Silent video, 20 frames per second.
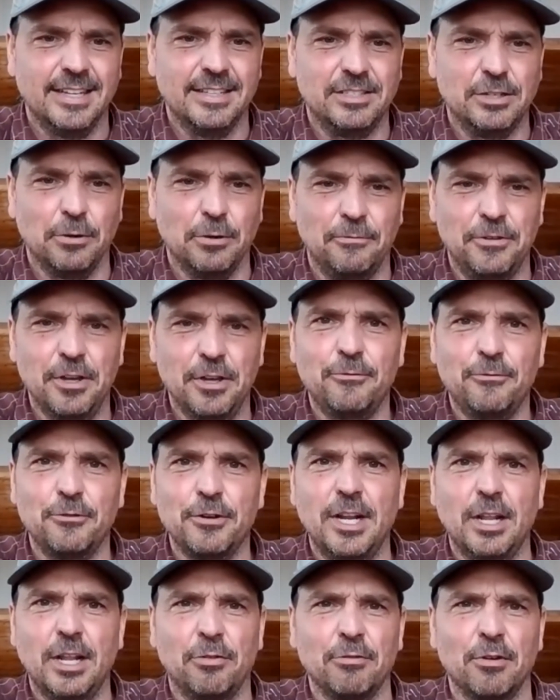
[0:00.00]
So feel
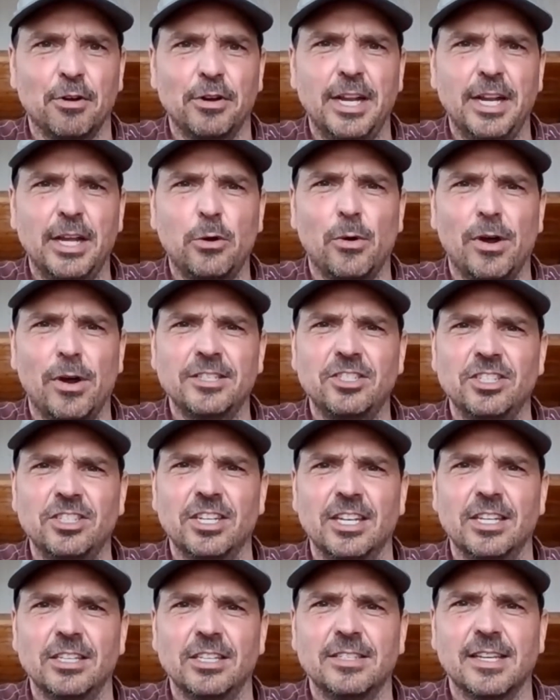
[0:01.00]
free to throw any
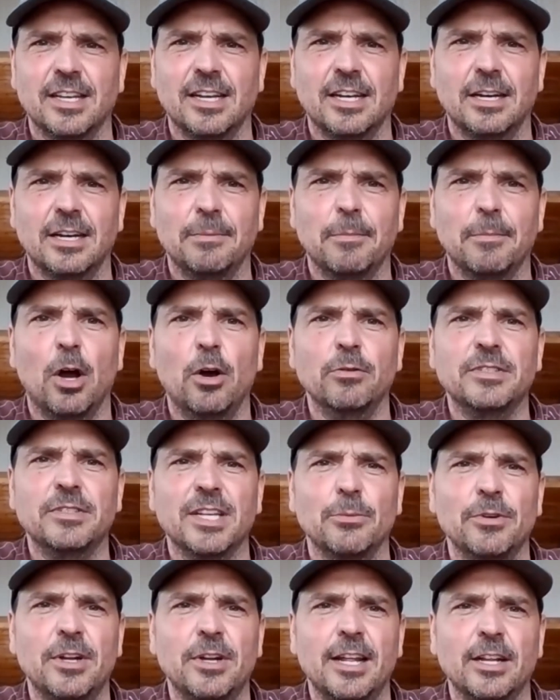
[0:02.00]
questions.
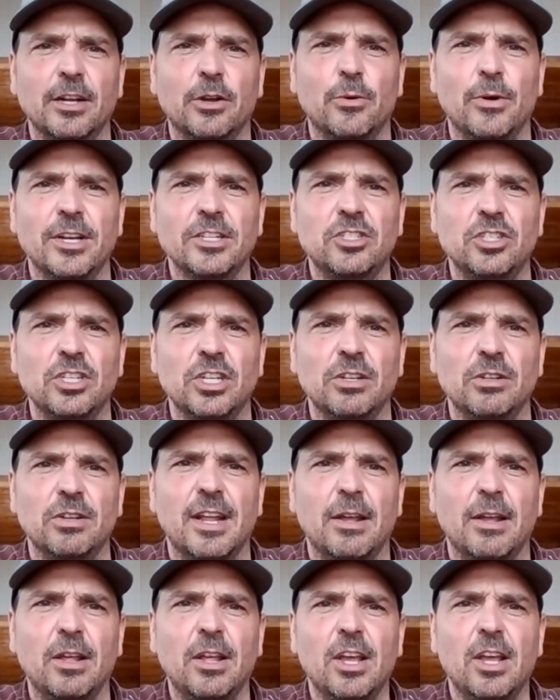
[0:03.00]
Someone had a
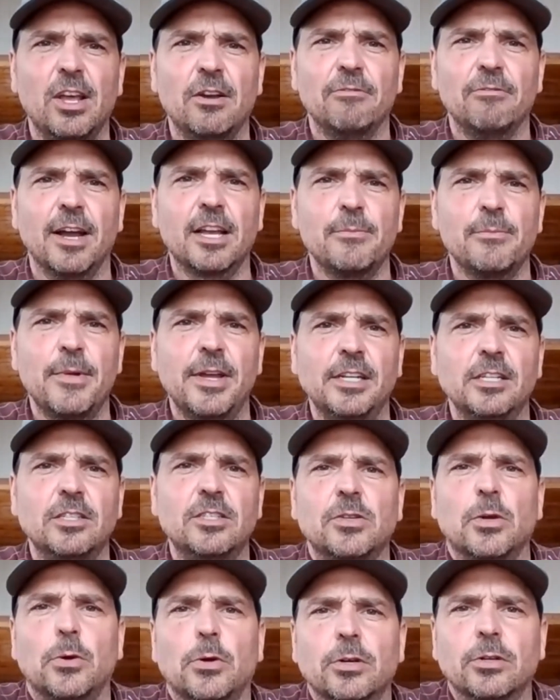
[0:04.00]
question. Recommended
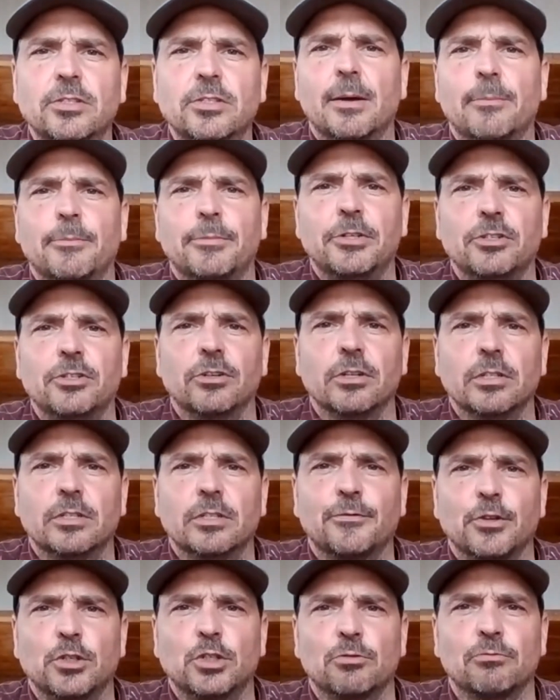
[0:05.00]
soil
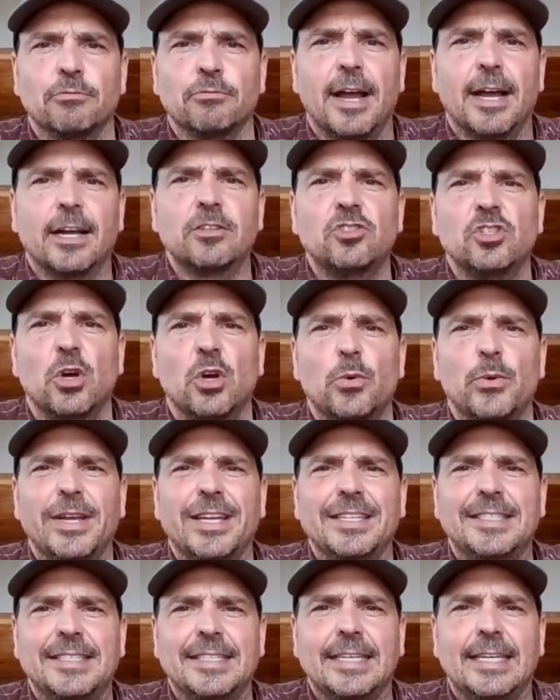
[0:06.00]
temperatures for direct
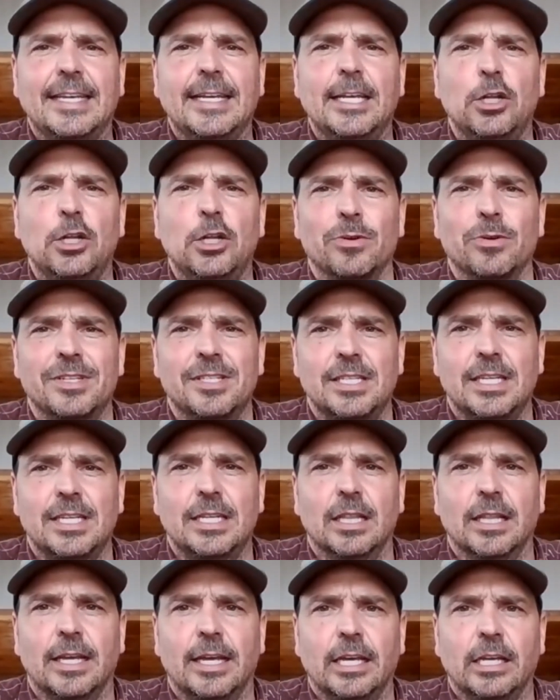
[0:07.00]
sowing seed or
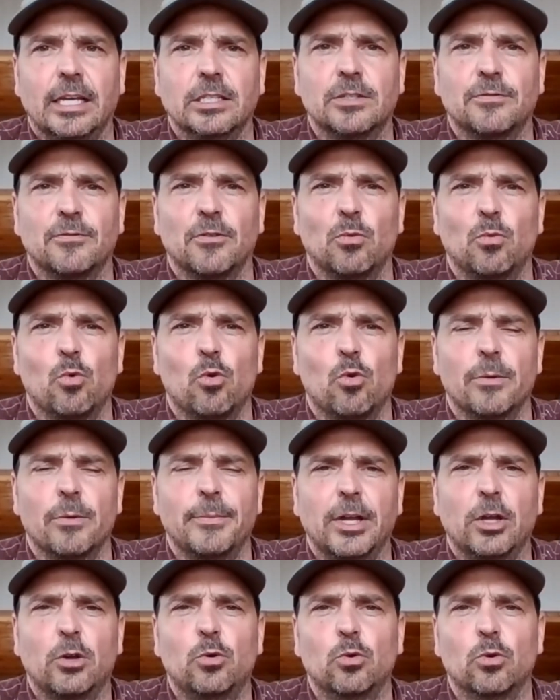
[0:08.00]
seedlings for warm
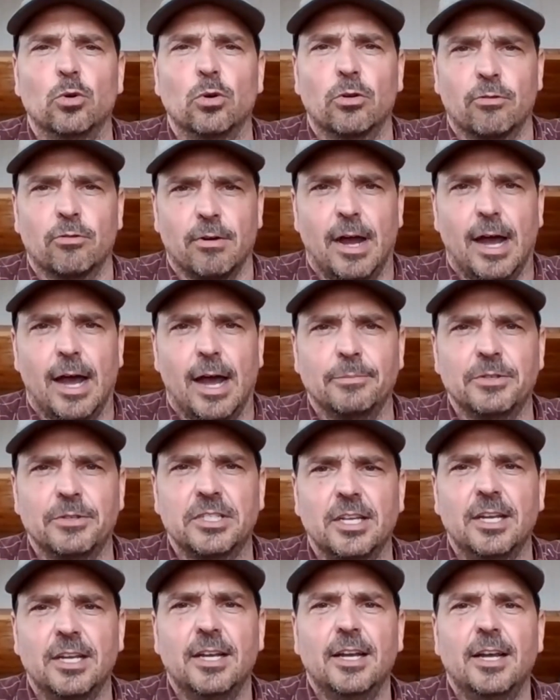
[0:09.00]
and cool
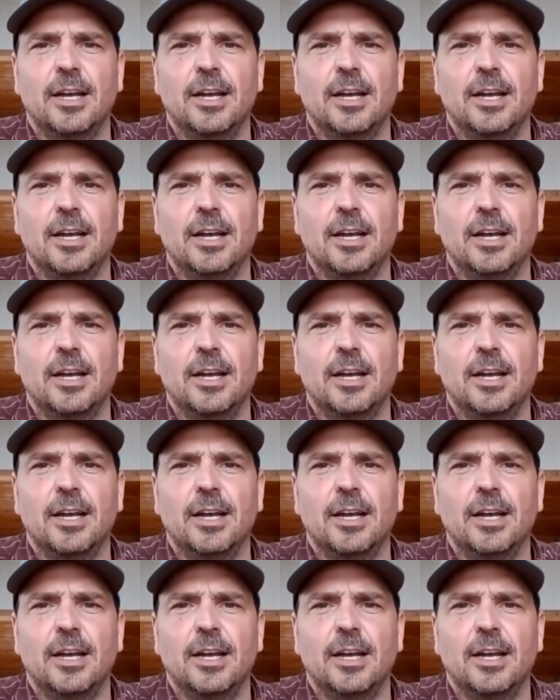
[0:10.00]
crops.